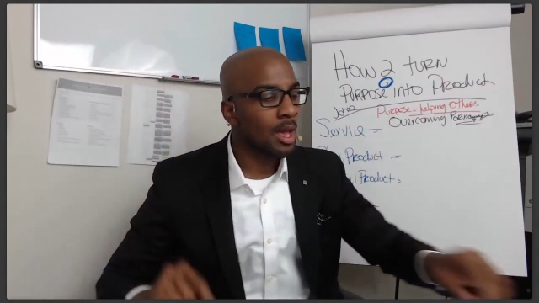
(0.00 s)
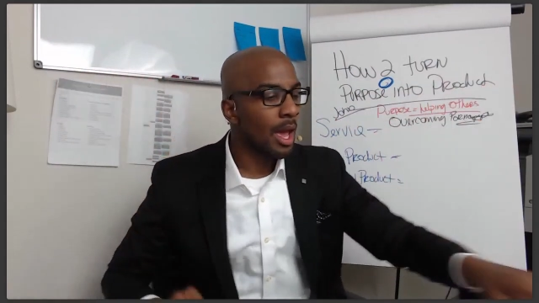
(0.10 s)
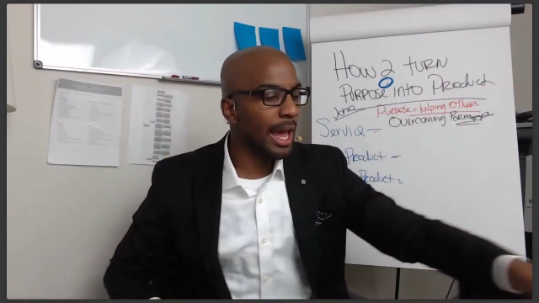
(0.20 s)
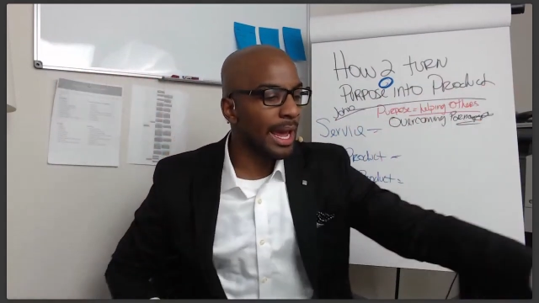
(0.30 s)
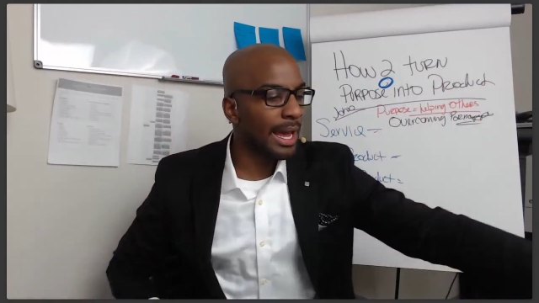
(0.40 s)

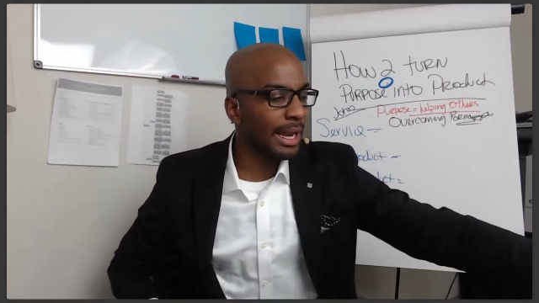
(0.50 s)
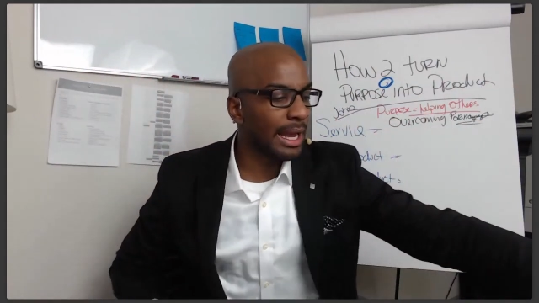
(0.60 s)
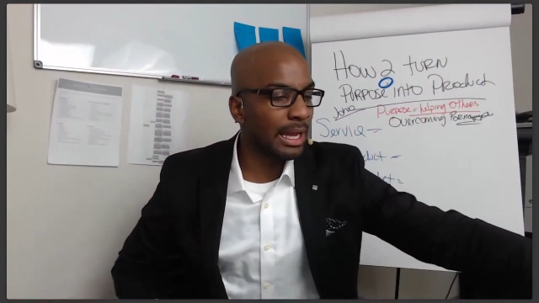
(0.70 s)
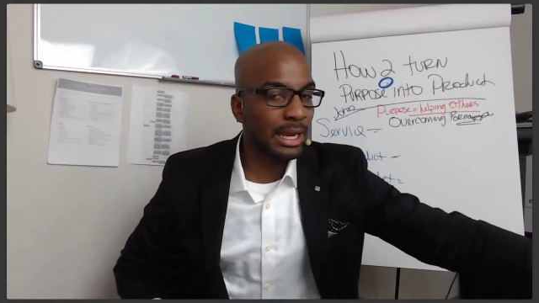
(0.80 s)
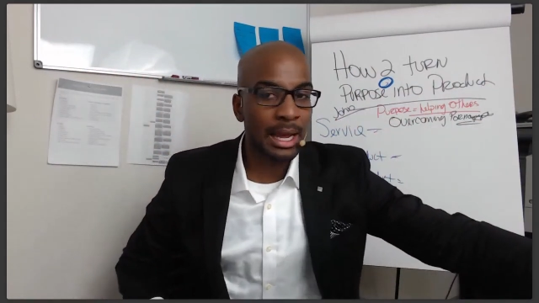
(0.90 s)

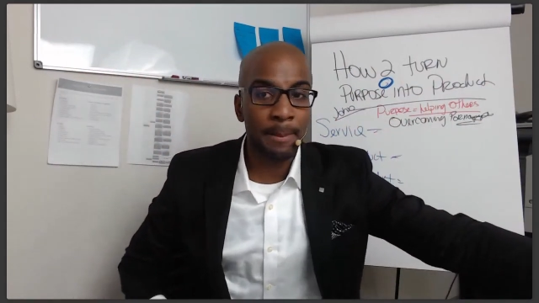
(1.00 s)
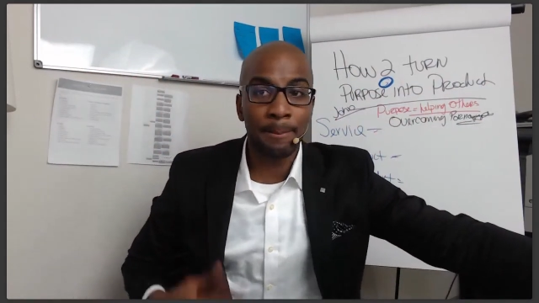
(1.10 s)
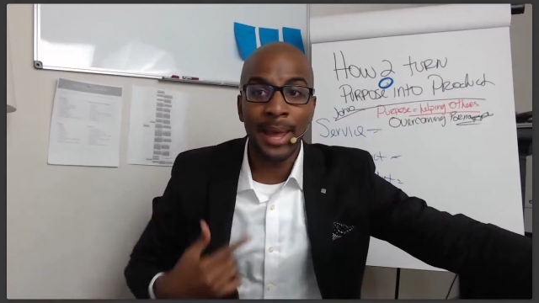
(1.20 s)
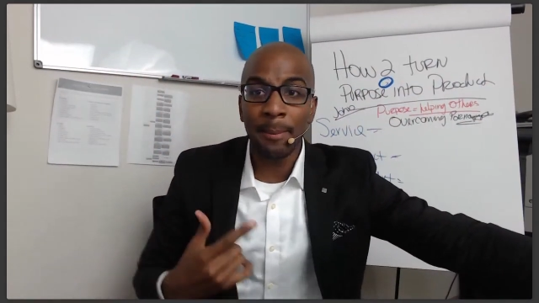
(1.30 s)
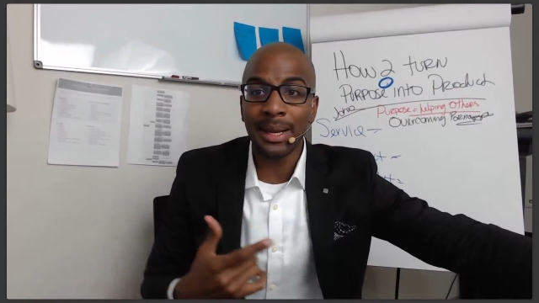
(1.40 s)
And
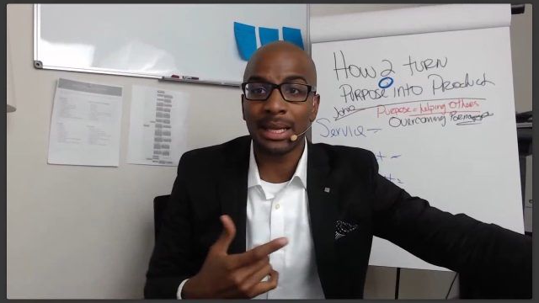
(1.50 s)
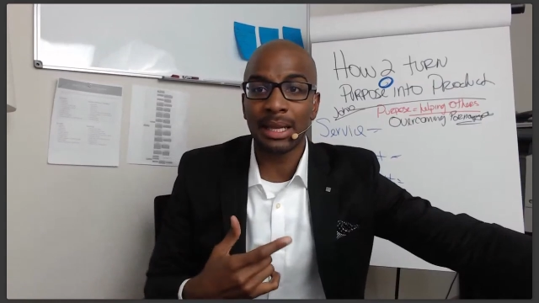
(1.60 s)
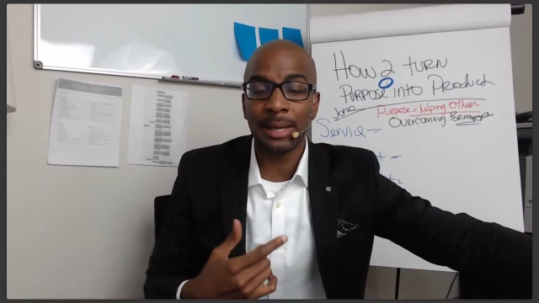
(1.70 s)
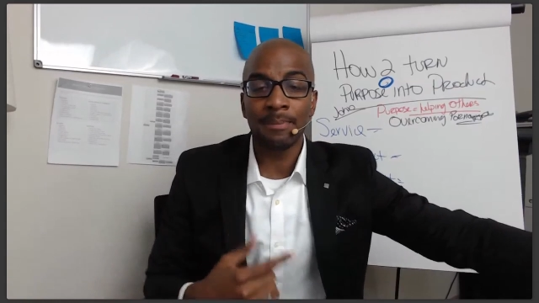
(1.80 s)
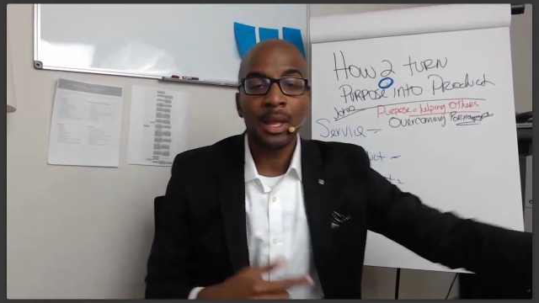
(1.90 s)

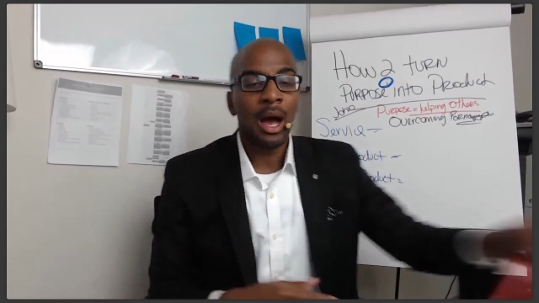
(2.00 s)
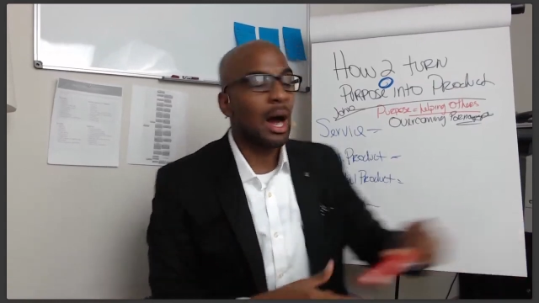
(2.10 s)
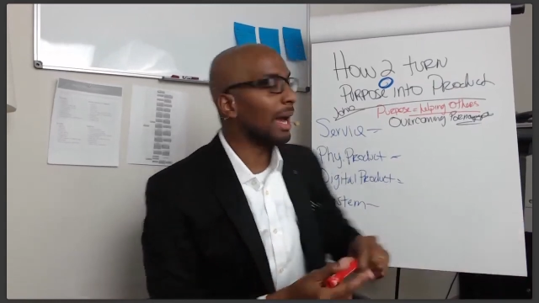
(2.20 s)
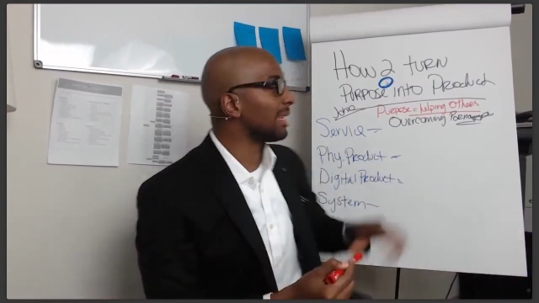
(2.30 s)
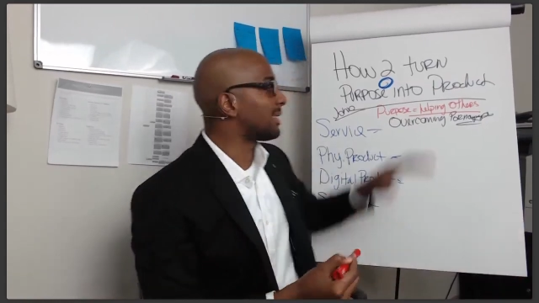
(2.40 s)
biblically,
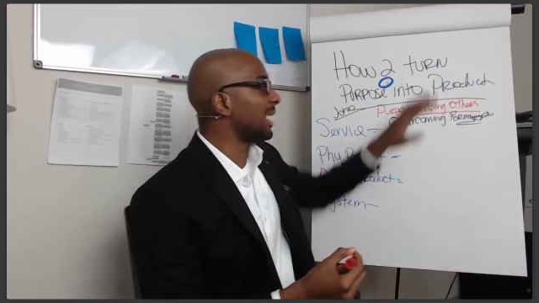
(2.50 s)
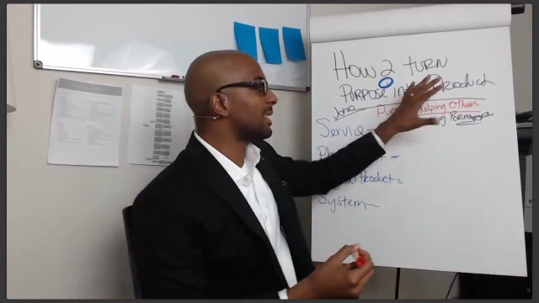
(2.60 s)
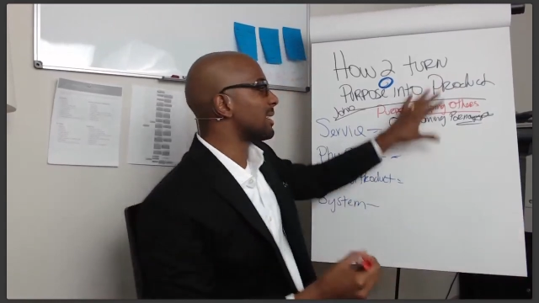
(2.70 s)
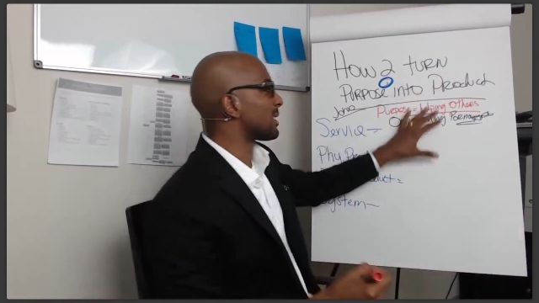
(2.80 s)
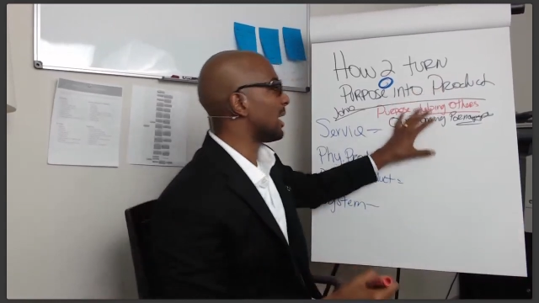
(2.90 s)
it
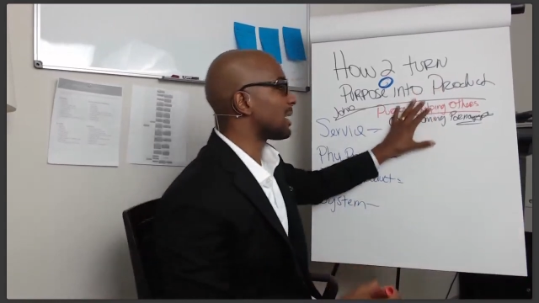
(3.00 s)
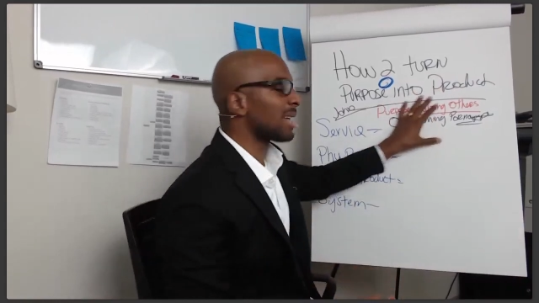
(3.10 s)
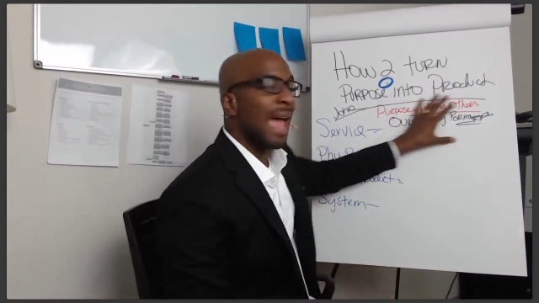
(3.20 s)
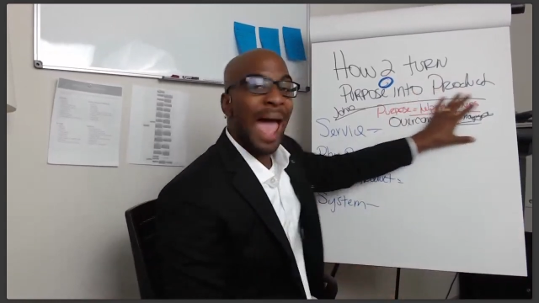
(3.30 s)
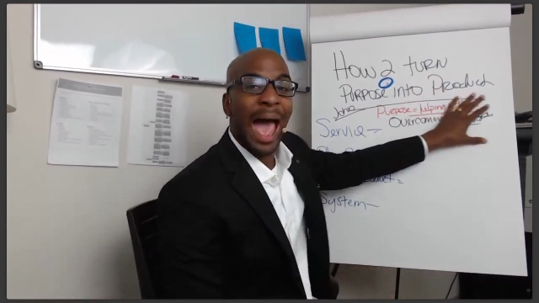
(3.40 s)
teaches us
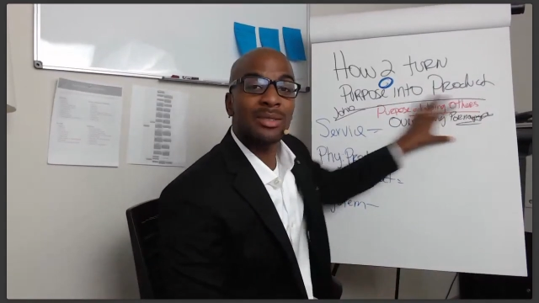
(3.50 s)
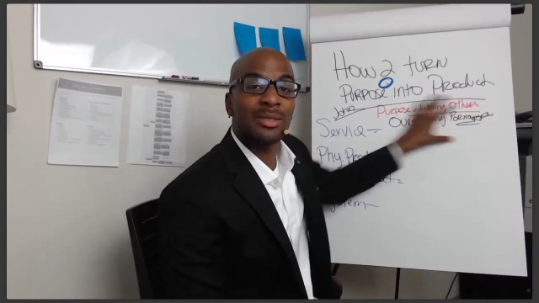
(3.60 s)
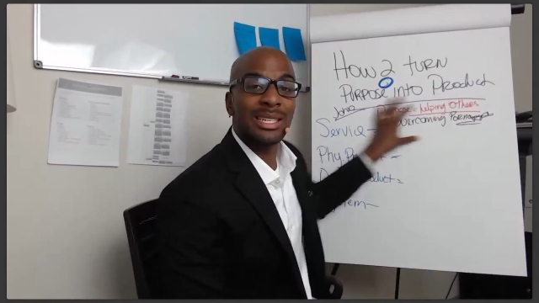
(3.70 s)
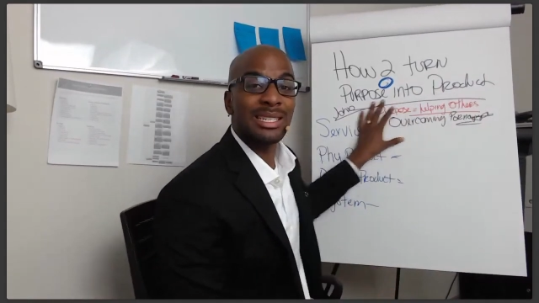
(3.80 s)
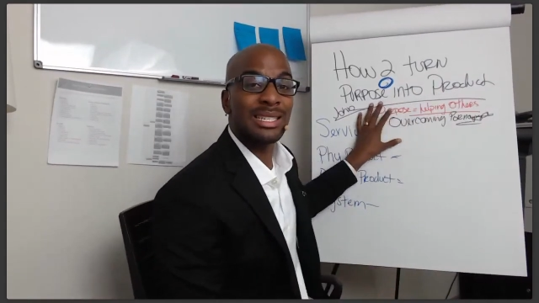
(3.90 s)
how
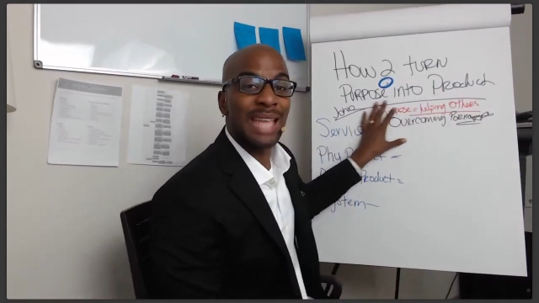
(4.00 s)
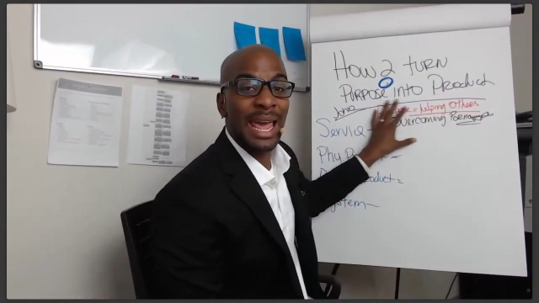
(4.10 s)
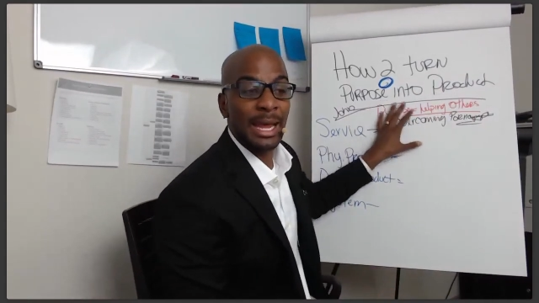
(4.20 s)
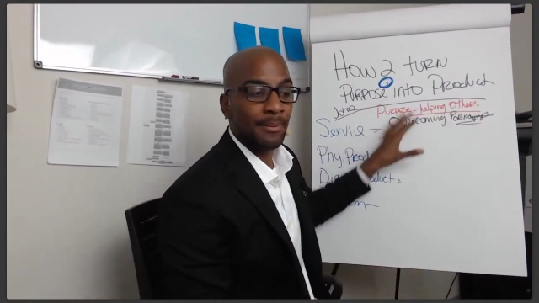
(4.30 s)
to stay